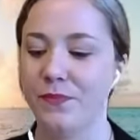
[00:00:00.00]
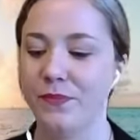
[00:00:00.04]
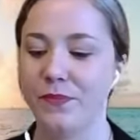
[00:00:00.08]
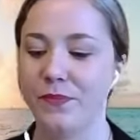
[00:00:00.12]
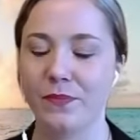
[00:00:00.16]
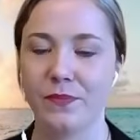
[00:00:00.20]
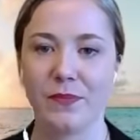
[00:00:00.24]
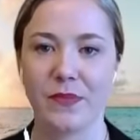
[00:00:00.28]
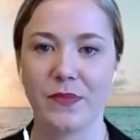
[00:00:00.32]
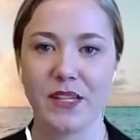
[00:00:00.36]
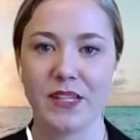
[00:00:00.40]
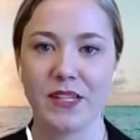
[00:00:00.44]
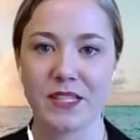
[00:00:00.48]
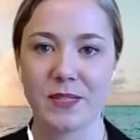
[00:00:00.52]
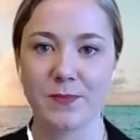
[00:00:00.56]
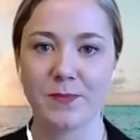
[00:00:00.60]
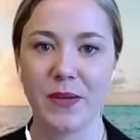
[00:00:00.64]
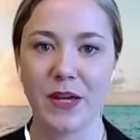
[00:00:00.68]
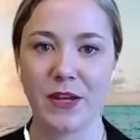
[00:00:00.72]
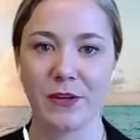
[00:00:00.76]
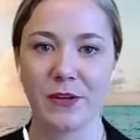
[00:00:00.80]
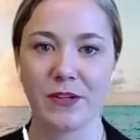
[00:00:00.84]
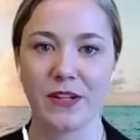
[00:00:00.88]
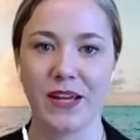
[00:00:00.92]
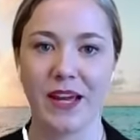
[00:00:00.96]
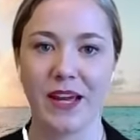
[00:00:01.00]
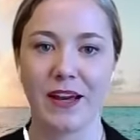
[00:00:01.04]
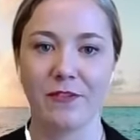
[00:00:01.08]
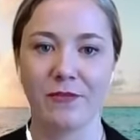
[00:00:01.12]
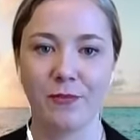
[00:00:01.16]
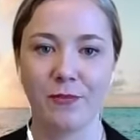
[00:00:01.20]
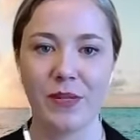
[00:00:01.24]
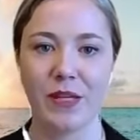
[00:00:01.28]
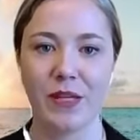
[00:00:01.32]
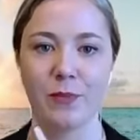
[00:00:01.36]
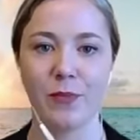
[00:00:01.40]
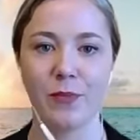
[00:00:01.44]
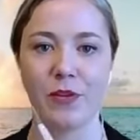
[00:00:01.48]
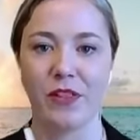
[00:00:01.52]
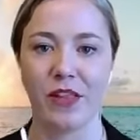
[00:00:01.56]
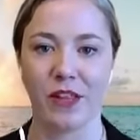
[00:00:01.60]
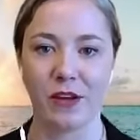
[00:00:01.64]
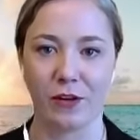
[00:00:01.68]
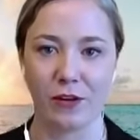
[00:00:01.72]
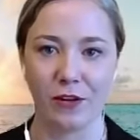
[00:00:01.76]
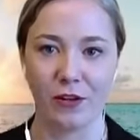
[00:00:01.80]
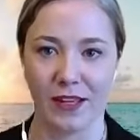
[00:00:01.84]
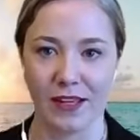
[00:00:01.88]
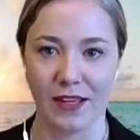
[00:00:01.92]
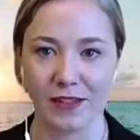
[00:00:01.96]
It's better to have people that
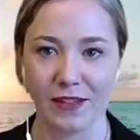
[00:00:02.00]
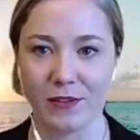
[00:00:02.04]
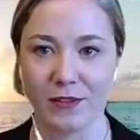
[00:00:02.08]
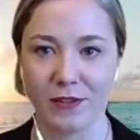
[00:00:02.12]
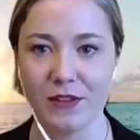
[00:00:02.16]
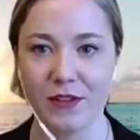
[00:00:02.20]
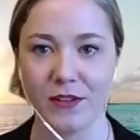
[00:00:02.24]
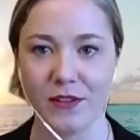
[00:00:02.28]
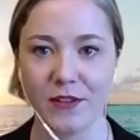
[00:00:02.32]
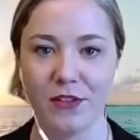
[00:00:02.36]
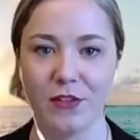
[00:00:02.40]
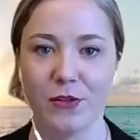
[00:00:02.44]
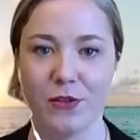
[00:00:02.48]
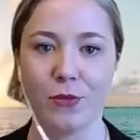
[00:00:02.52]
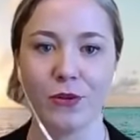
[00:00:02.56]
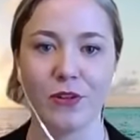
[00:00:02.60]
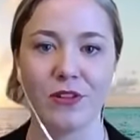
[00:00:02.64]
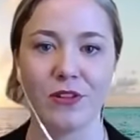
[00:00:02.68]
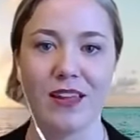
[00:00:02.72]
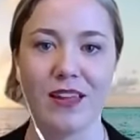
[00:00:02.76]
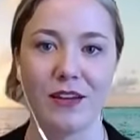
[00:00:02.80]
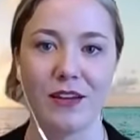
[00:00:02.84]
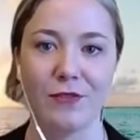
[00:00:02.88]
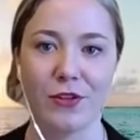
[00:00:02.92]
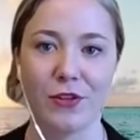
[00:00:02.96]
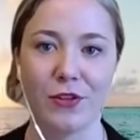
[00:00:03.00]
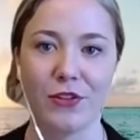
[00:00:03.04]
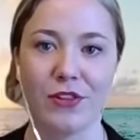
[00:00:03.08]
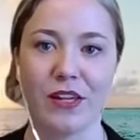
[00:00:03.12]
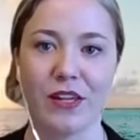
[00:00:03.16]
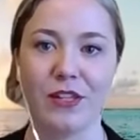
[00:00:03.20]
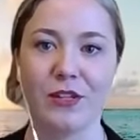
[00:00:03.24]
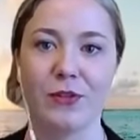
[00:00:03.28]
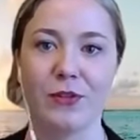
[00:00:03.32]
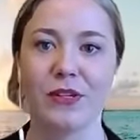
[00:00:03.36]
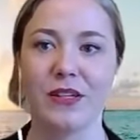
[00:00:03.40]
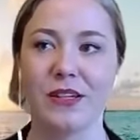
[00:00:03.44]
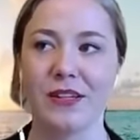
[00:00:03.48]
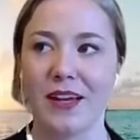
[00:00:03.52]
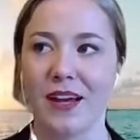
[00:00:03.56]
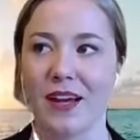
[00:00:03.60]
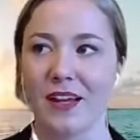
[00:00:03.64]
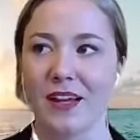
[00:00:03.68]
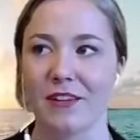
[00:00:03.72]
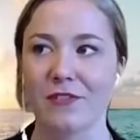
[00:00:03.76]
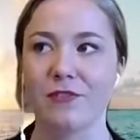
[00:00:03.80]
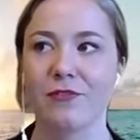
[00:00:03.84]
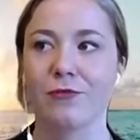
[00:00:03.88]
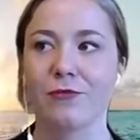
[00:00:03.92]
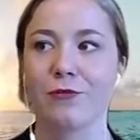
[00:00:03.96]
are like your level that you can kind
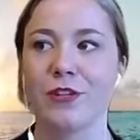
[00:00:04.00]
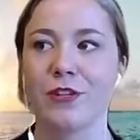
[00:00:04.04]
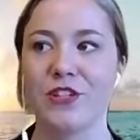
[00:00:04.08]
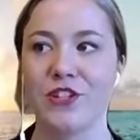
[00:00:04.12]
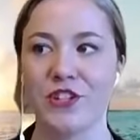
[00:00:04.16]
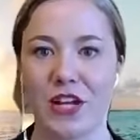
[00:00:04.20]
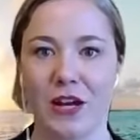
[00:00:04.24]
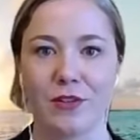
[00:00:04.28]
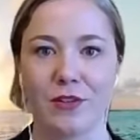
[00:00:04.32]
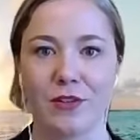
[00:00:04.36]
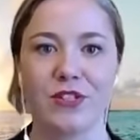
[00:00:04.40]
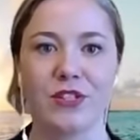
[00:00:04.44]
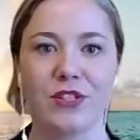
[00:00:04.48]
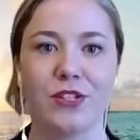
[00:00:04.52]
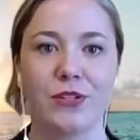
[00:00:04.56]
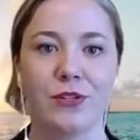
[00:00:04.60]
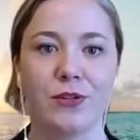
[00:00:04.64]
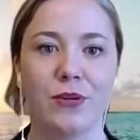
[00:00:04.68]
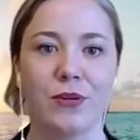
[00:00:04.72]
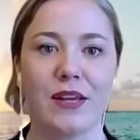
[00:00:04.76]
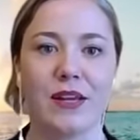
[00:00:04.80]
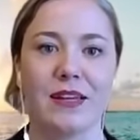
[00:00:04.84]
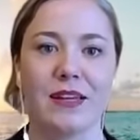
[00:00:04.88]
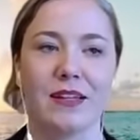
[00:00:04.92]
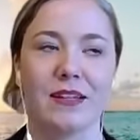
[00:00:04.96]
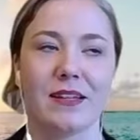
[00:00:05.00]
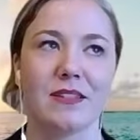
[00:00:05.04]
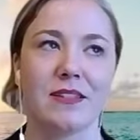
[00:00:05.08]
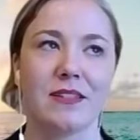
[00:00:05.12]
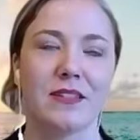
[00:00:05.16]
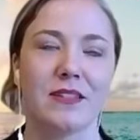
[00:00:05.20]
of reach out to and